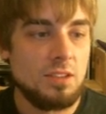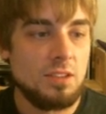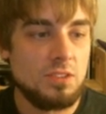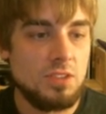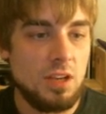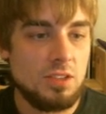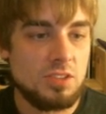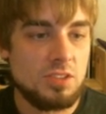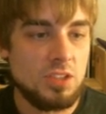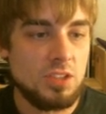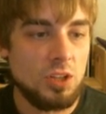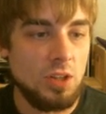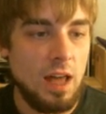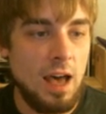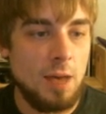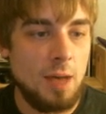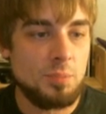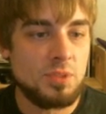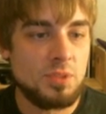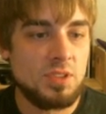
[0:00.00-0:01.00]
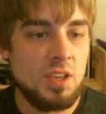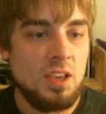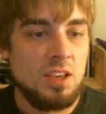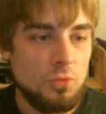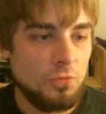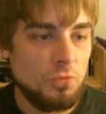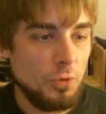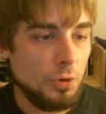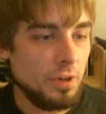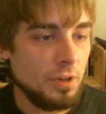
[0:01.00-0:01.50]
Dusclops,
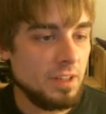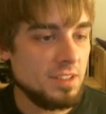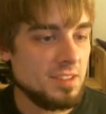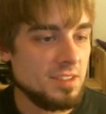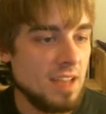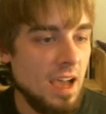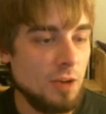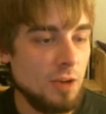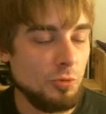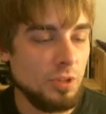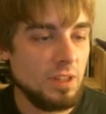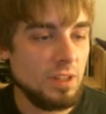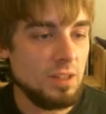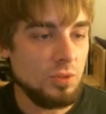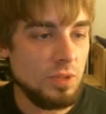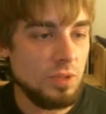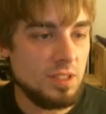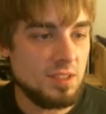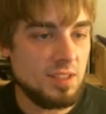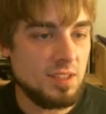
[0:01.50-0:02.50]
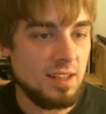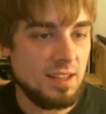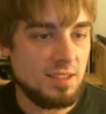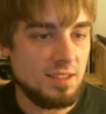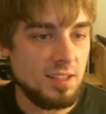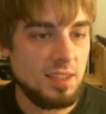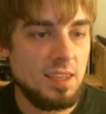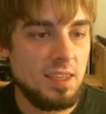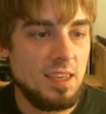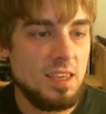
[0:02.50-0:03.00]
Furret is not really listed as
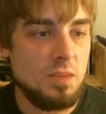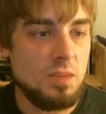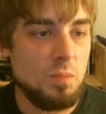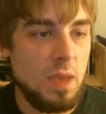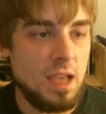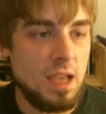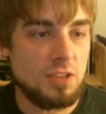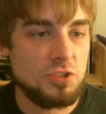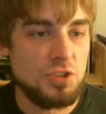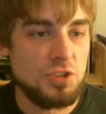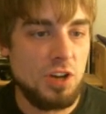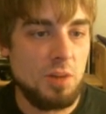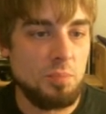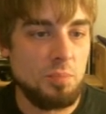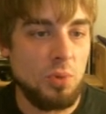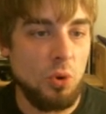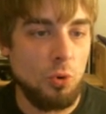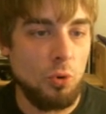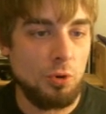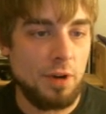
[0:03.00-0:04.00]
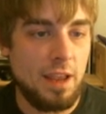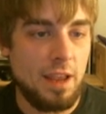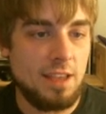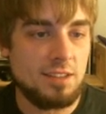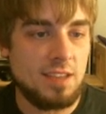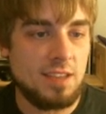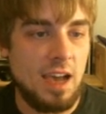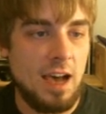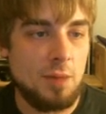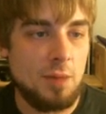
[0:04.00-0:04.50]
a key matchup or a
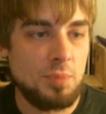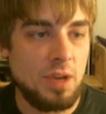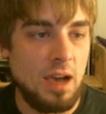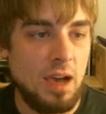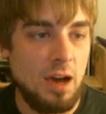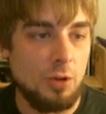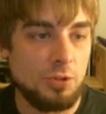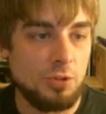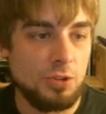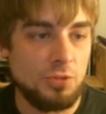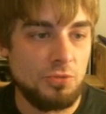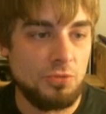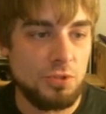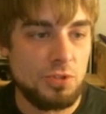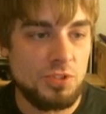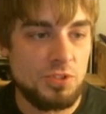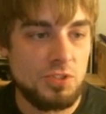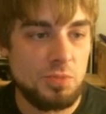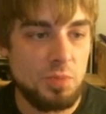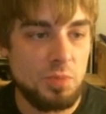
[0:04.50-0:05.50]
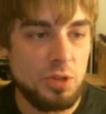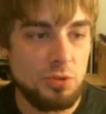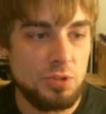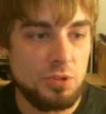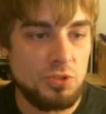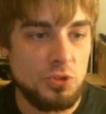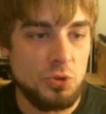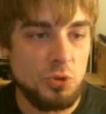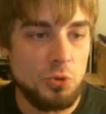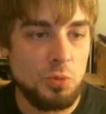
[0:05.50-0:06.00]
top counter for
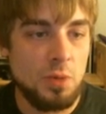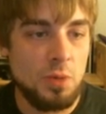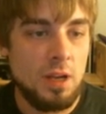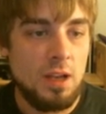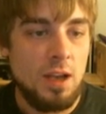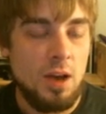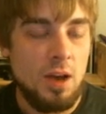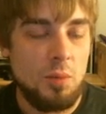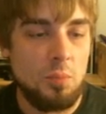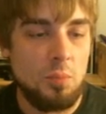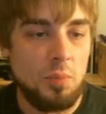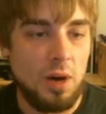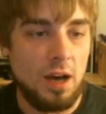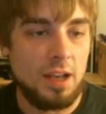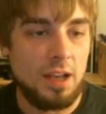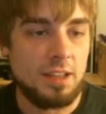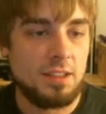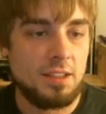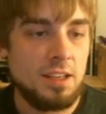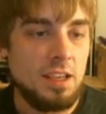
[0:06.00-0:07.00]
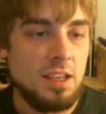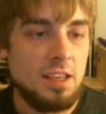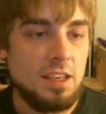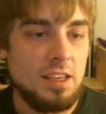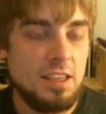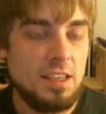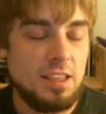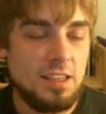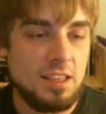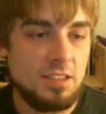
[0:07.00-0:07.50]
Spiritomb, but
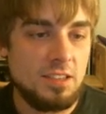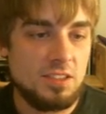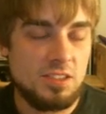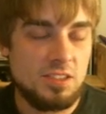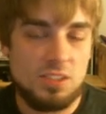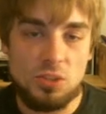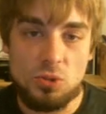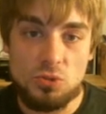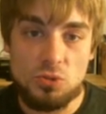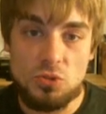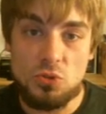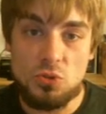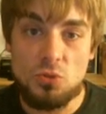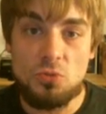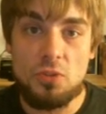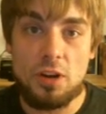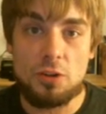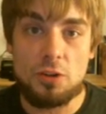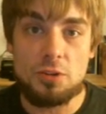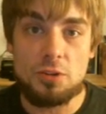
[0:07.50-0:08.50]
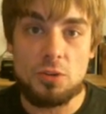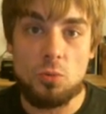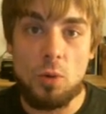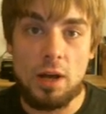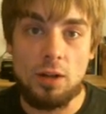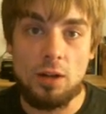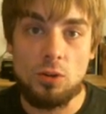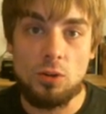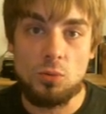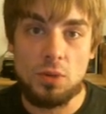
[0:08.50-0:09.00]
he can still do very
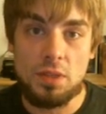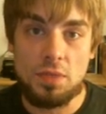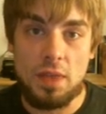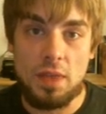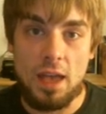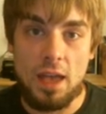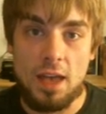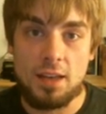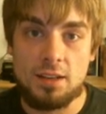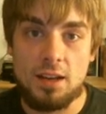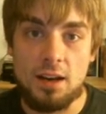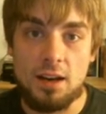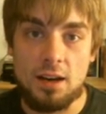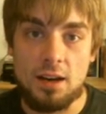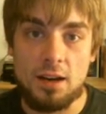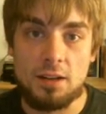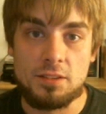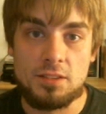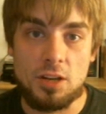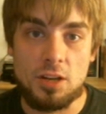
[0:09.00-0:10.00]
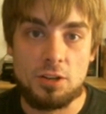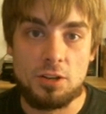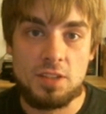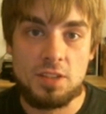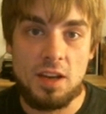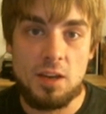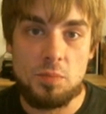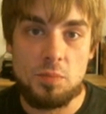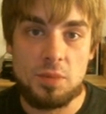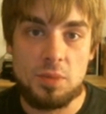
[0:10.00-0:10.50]
well with that dark
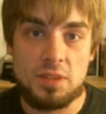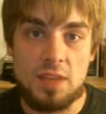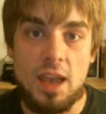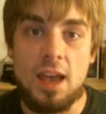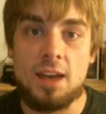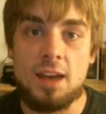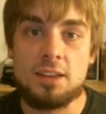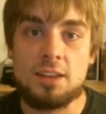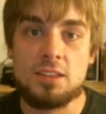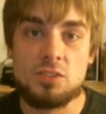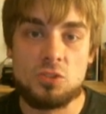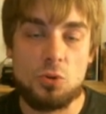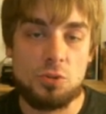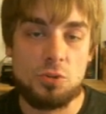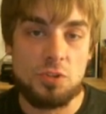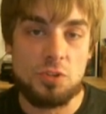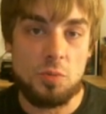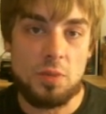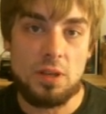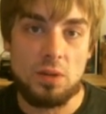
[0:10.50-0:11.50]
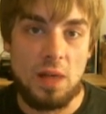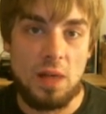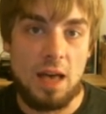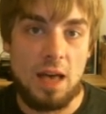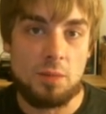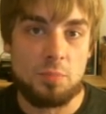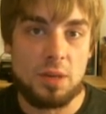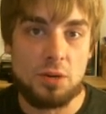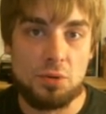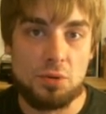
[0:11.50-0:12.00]
type attack. It's going to be a
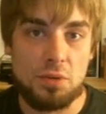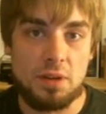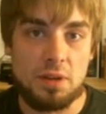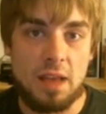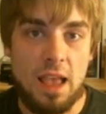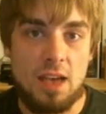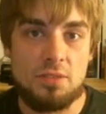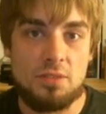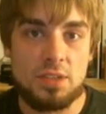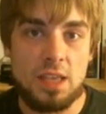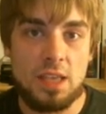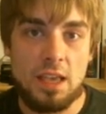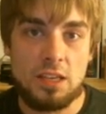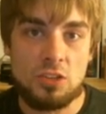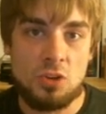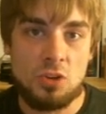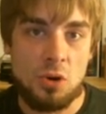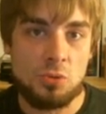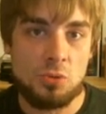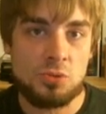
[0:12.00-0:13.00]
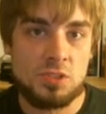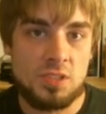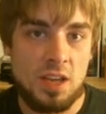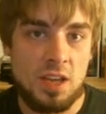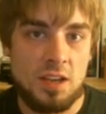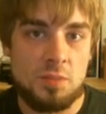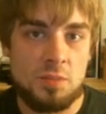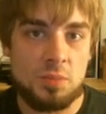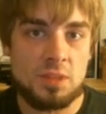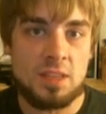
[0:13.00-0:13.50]
lot better than having a ghost
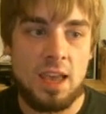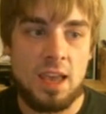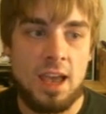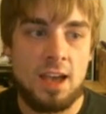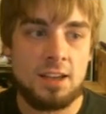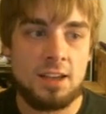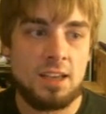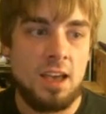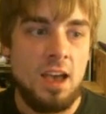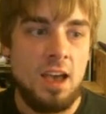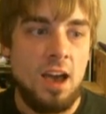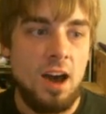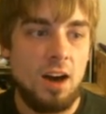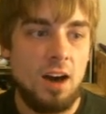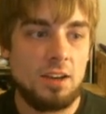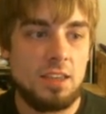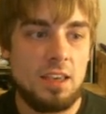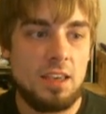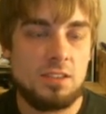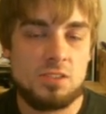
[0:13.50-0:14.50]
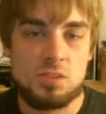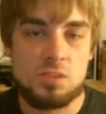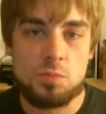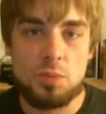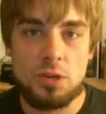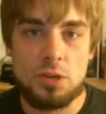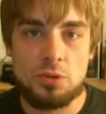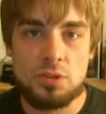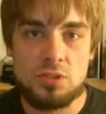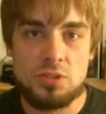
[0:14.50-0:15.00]
type attack against
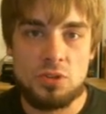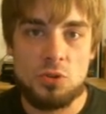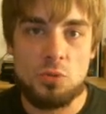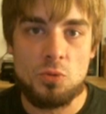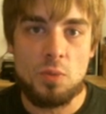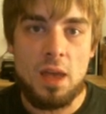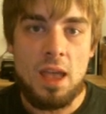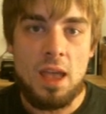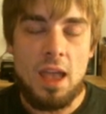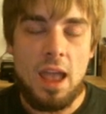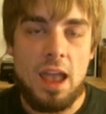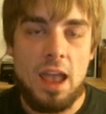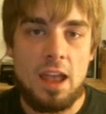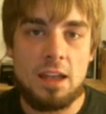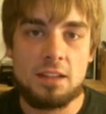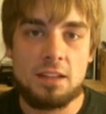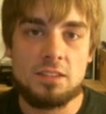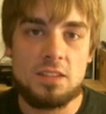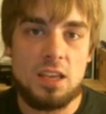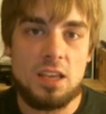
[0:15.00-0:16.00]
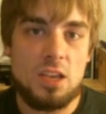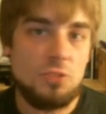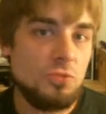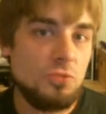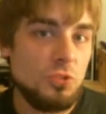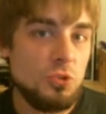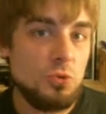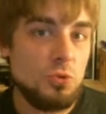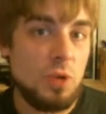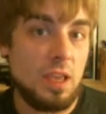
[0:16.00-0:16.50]
Spiritomb, and if
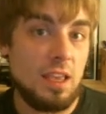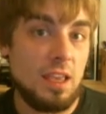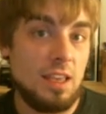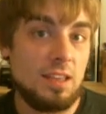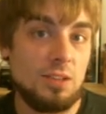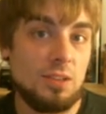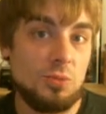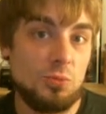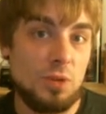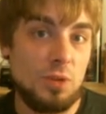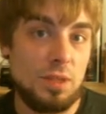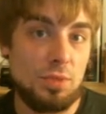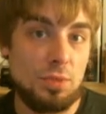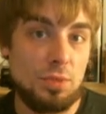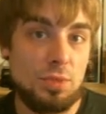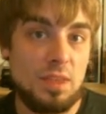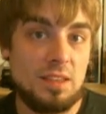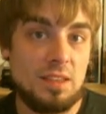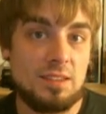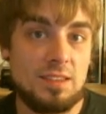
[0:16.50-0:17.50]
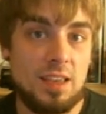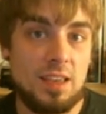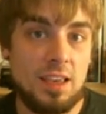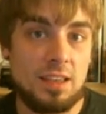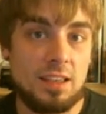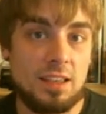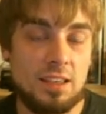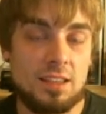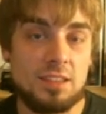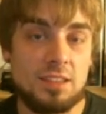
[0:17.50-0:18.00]
you hit with the
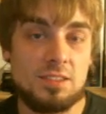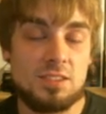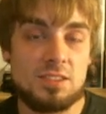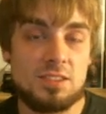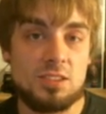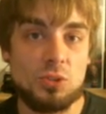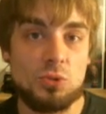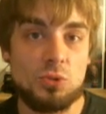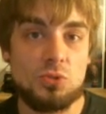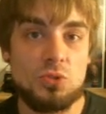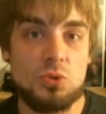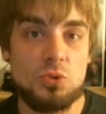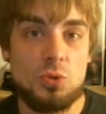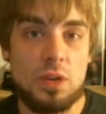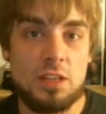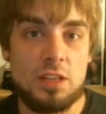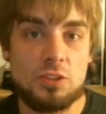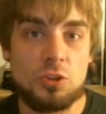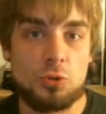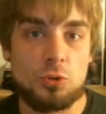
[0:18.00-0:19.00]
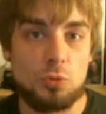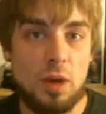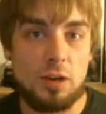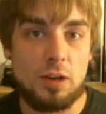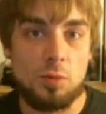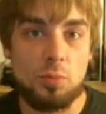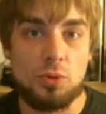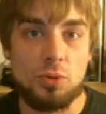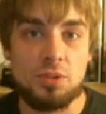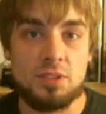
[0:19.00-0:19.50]
dig, it can still do
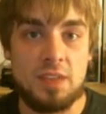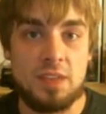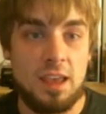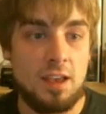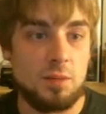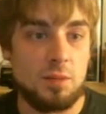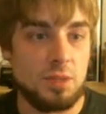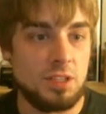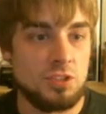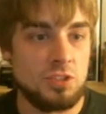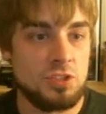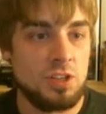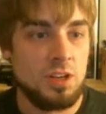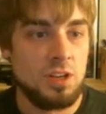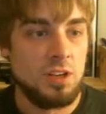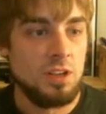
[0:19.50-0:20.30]
incredible damage.